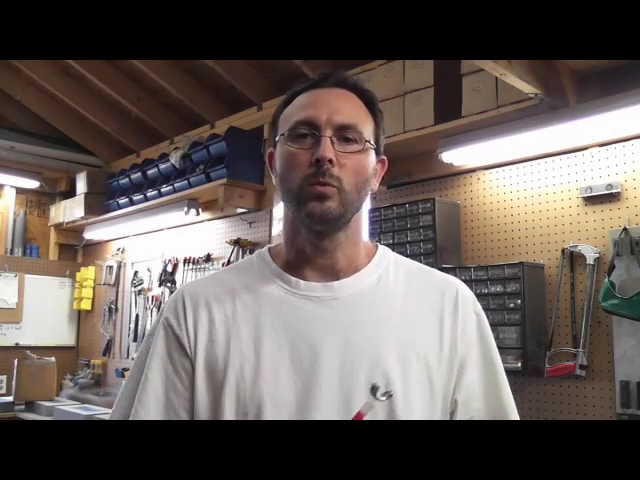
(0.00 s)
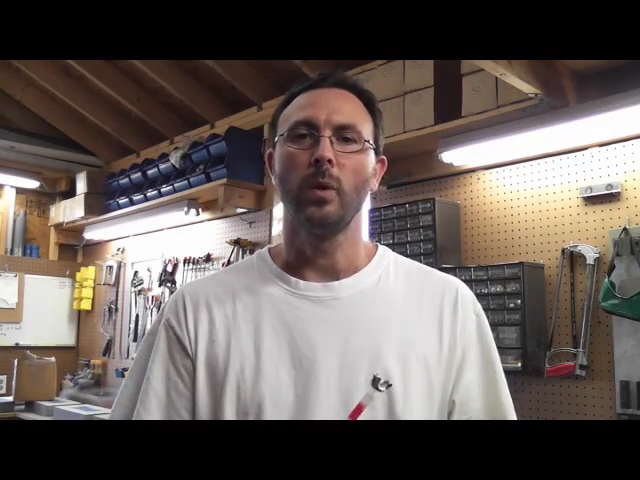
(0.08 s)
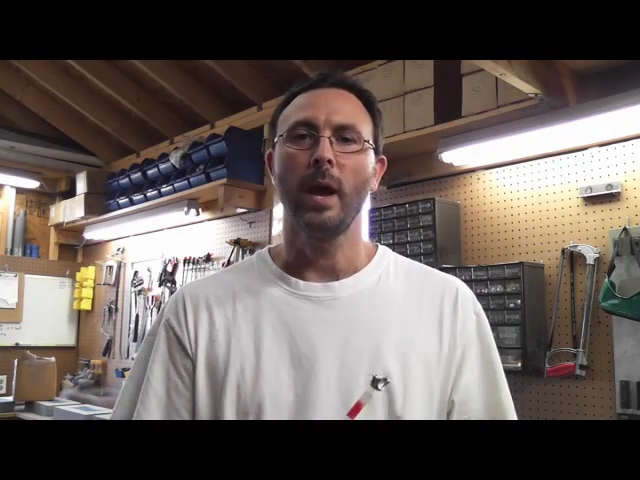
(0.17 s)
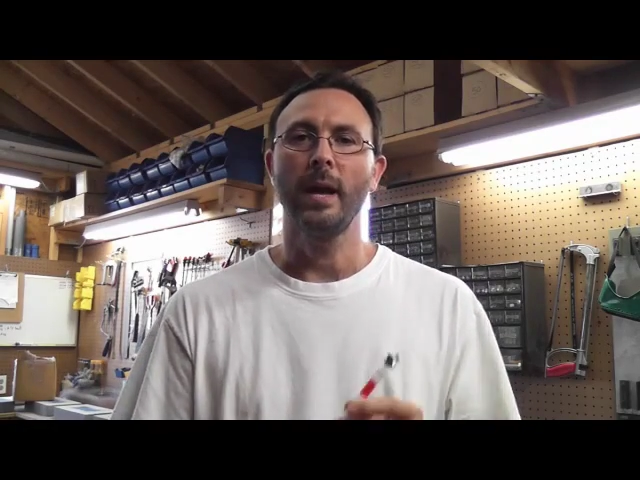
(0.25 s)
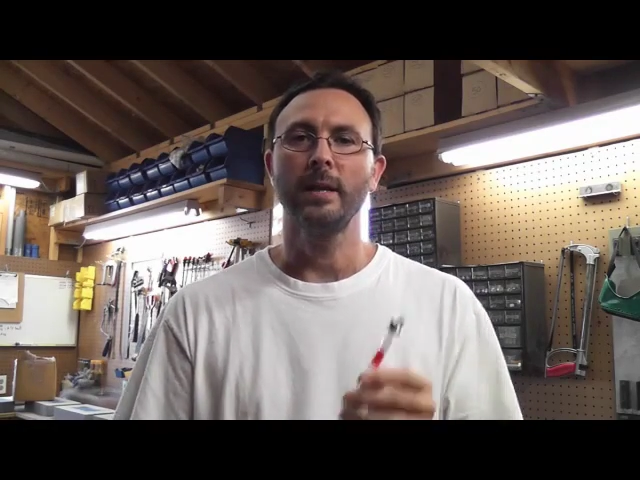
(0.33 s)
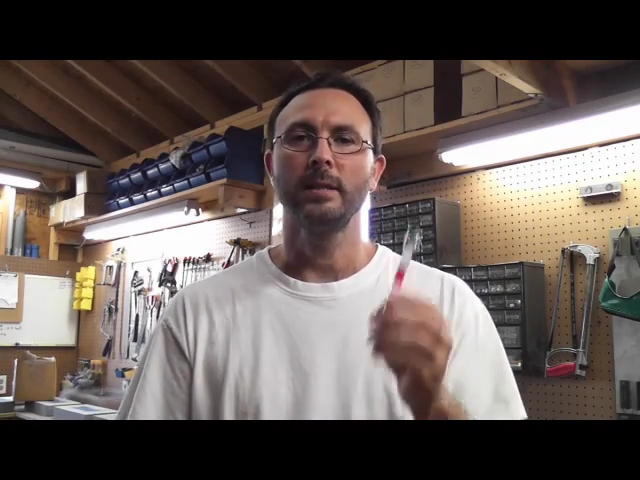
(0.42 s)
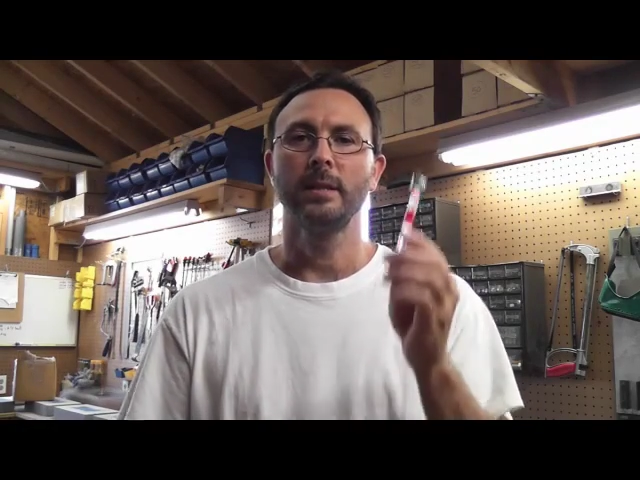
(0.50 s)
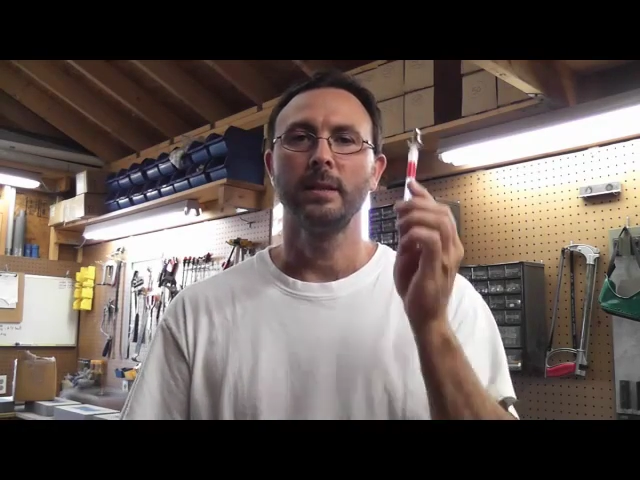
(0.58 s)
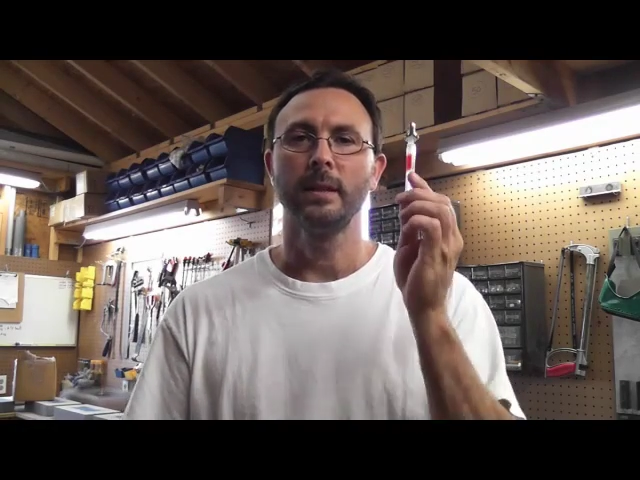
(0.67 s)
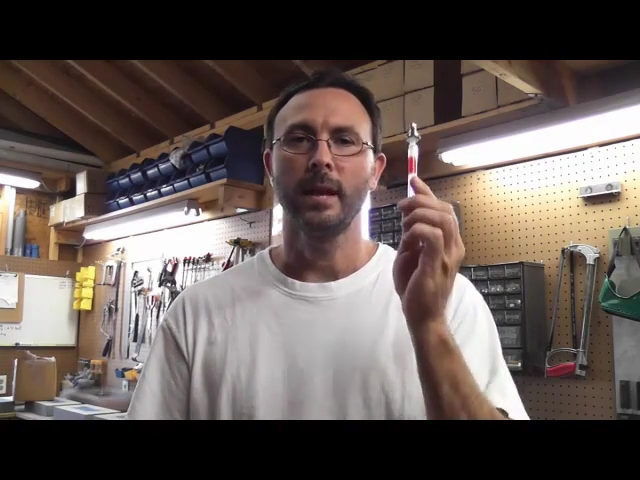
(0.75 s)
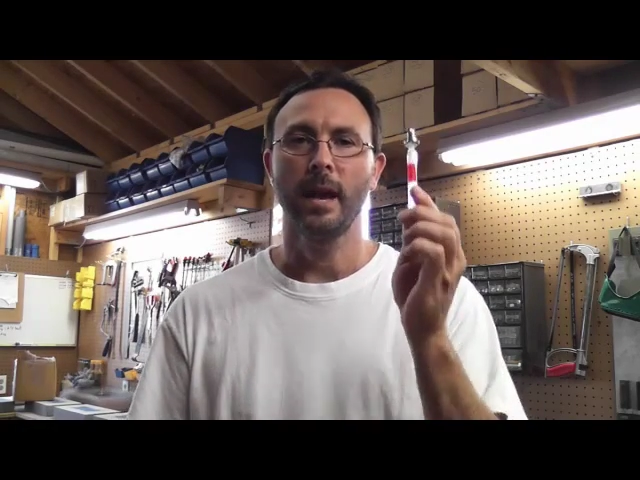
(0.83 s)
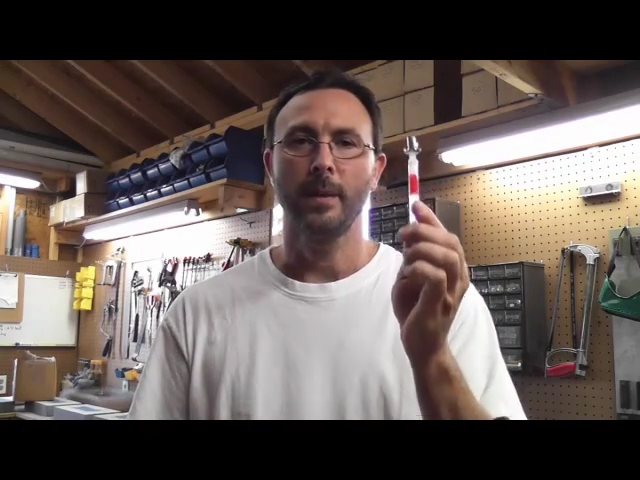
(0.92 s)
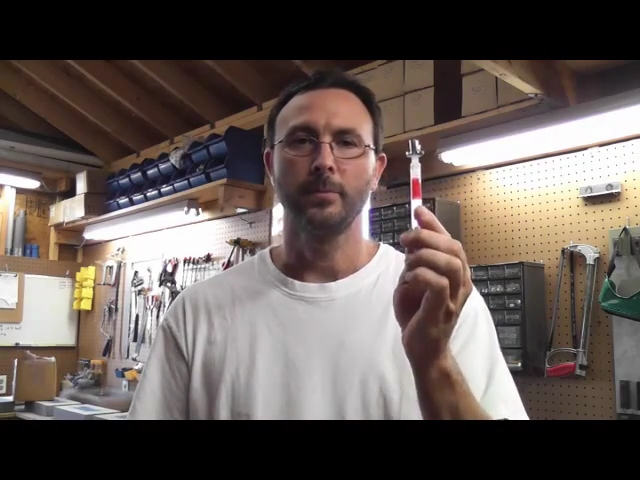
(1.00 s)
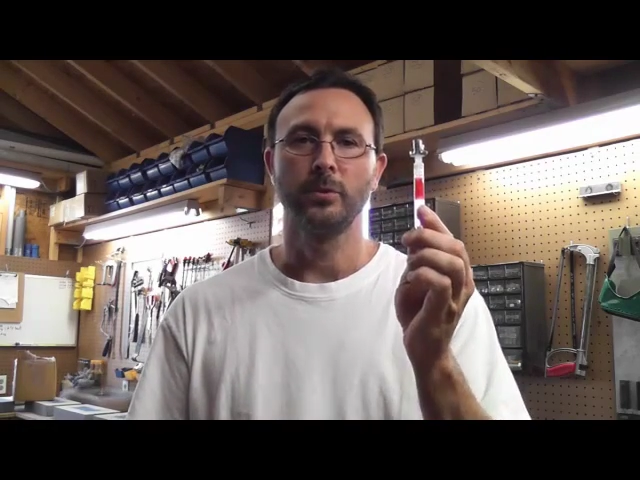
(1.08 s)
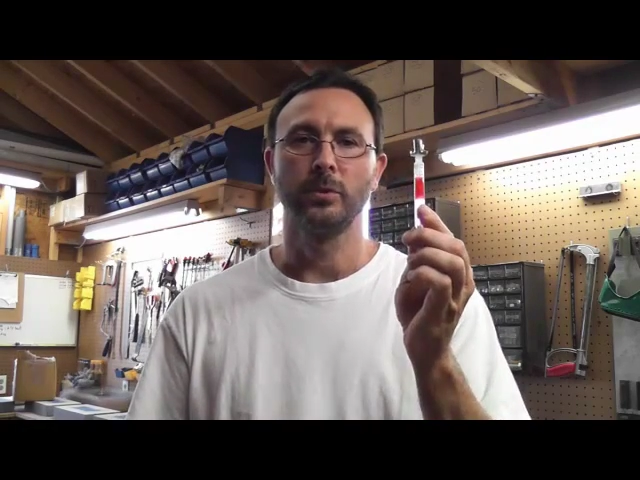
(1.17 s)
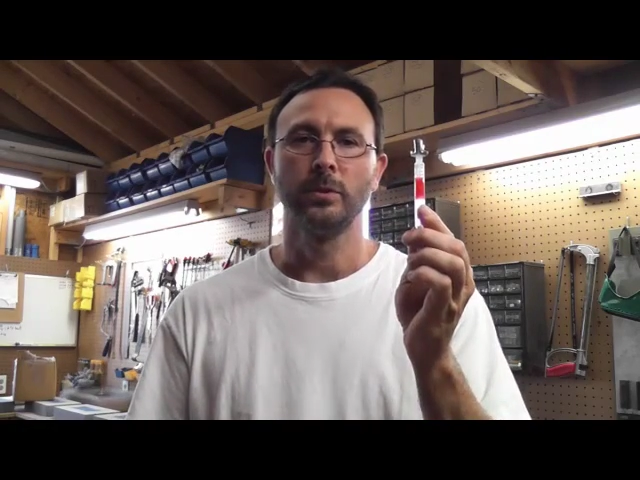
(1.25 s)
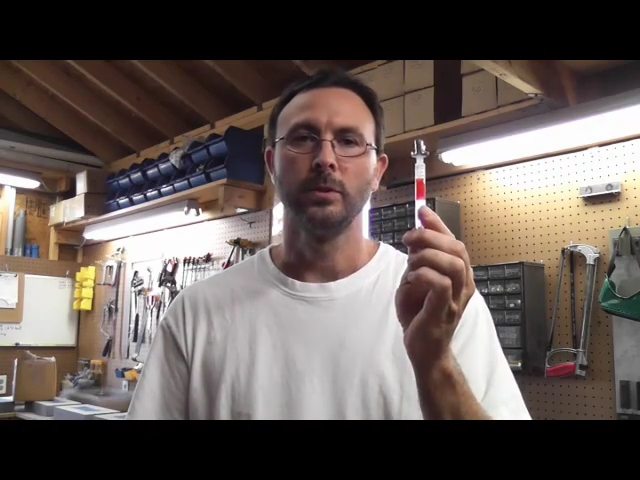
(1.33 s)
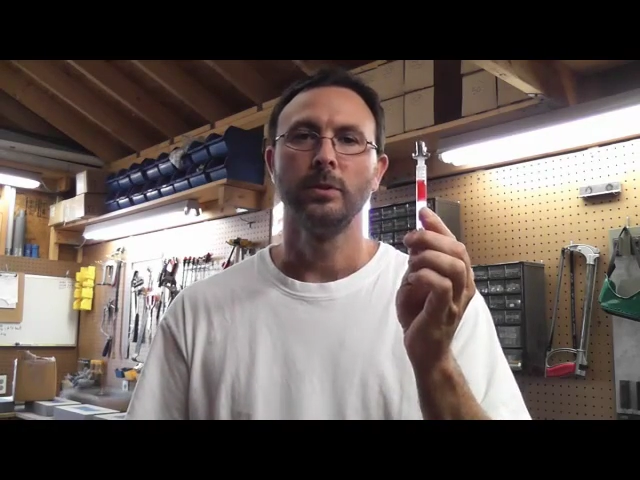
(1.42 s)
the wax in the
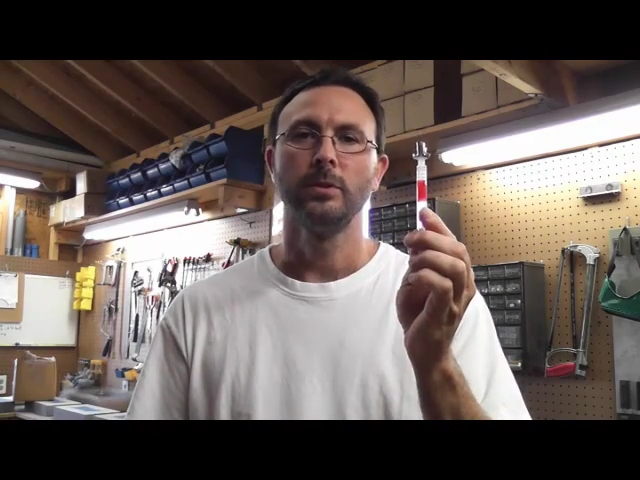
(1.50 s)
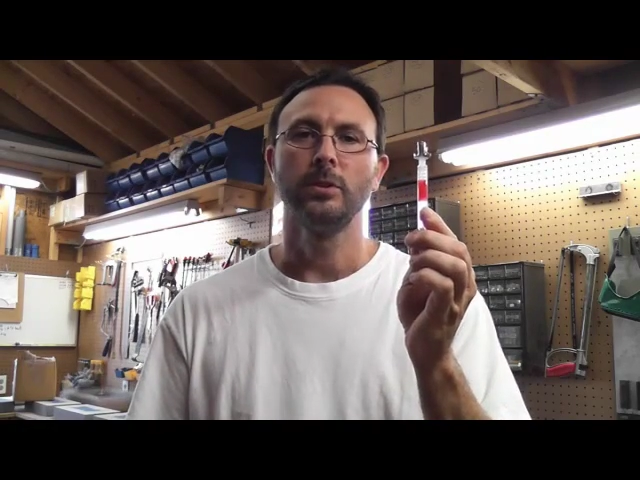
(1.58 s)
capsule